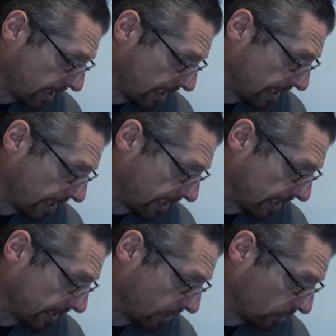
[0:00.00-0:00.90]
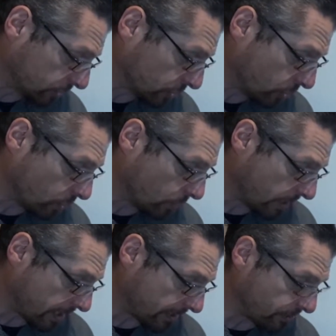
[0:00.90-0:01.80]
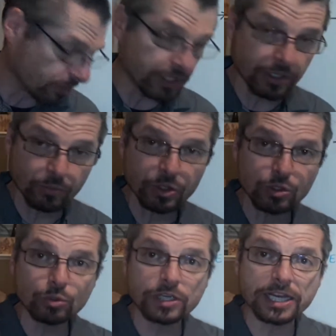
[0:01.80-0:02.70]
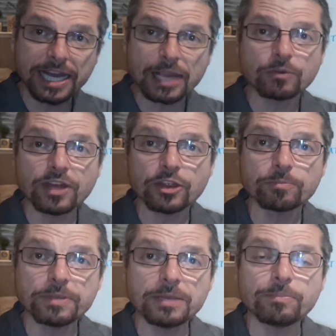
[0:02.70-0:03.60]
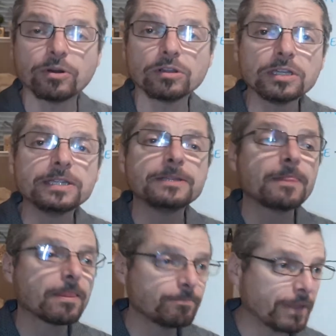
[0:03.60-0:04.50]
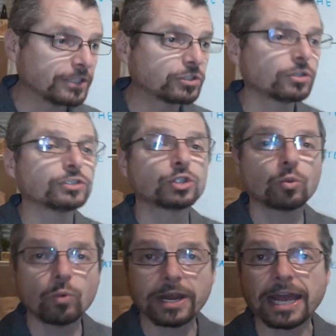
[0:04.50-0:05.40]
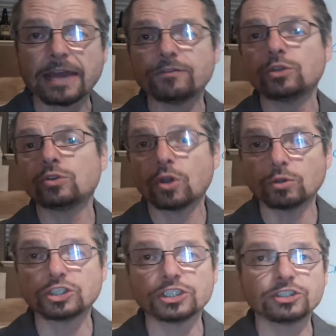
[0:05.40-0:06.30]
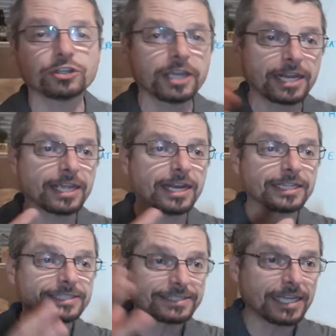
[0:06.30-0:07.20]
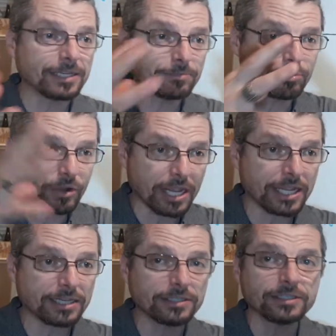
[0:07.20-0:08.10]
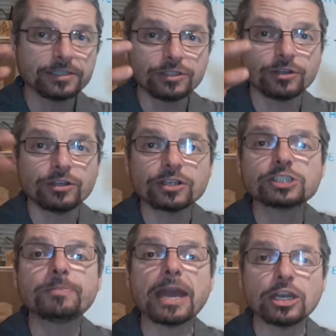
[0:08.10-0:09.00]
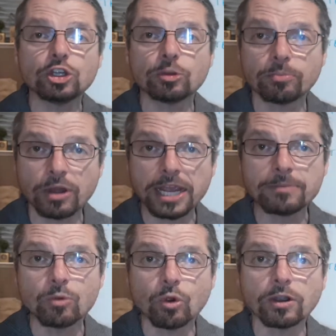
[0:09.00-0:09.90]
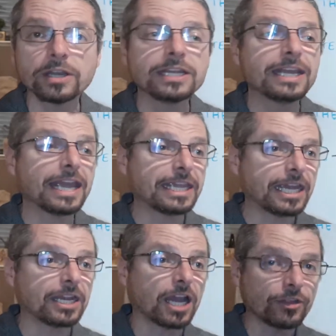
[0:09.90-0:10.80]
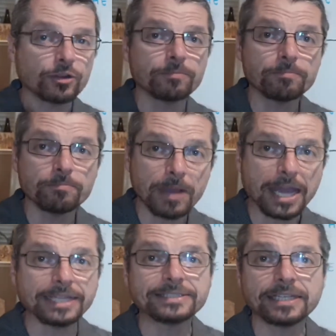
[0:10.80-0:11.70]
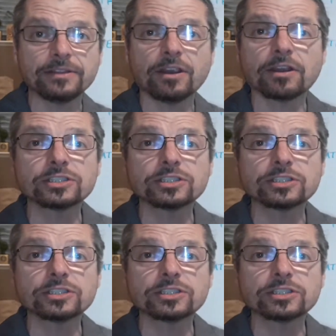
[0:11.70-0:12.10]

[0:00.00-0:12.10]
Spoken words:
Also, when you connect with other people, mentors or what have you, coaches, you're getting an extended brain. You're expanding your brain more and getting other minds in there.